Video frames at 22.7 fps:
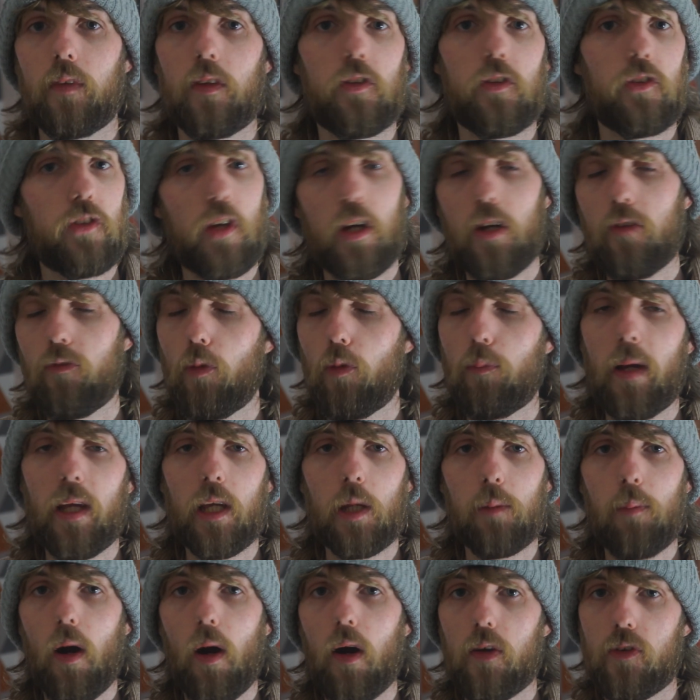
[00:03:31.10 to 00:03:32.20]
So the
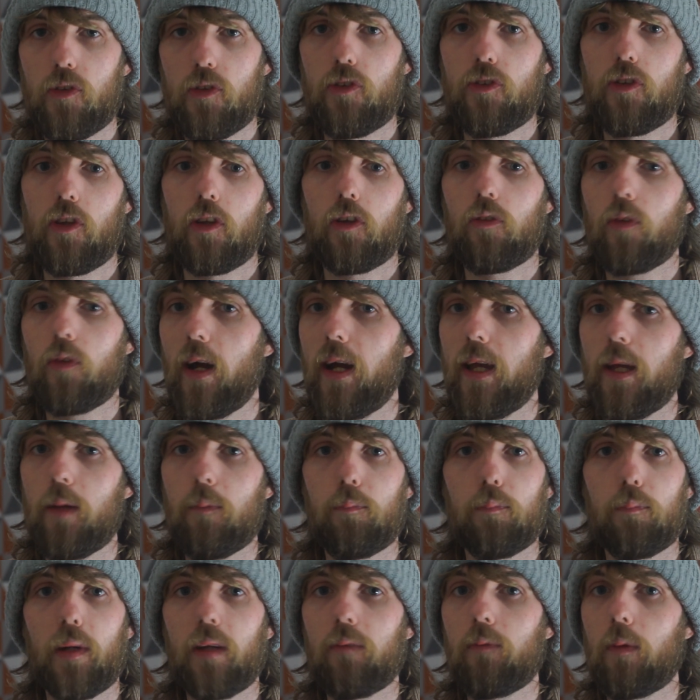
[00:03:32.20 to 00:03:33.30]
makeup artists are great,
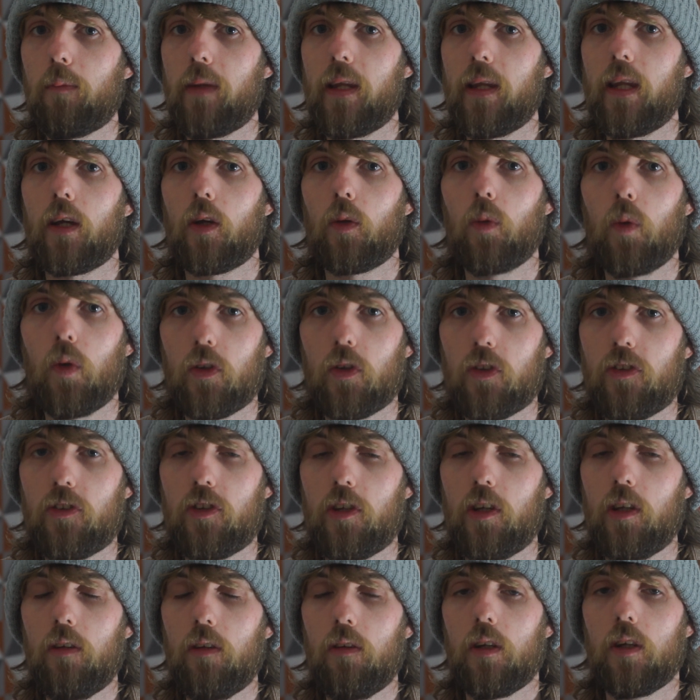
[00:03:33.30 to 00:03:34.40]
bring them in at
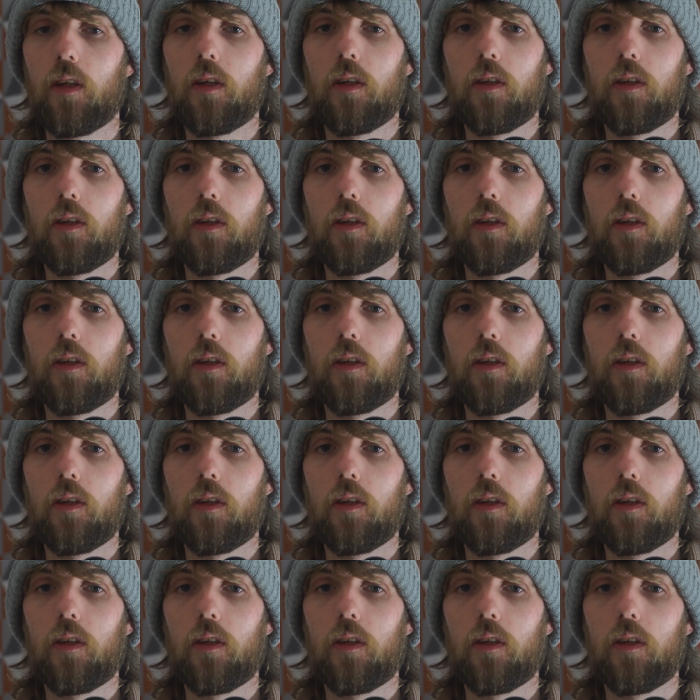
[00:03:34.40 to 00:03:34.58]
1:45.